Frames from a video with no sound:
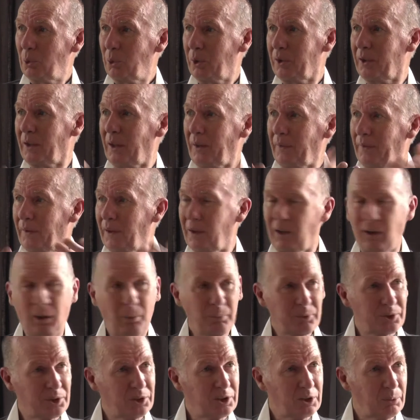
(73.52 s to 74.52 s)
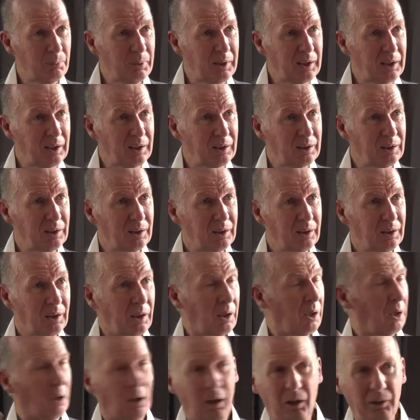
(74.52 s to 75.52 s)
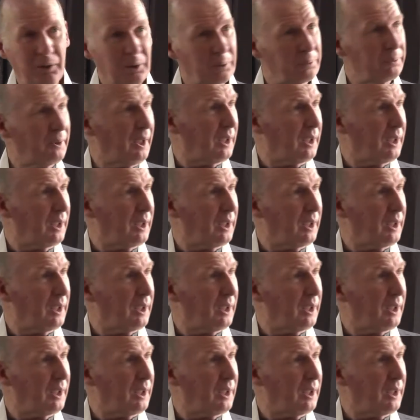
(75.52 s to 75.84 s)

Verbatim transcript: When that thing comes into being, other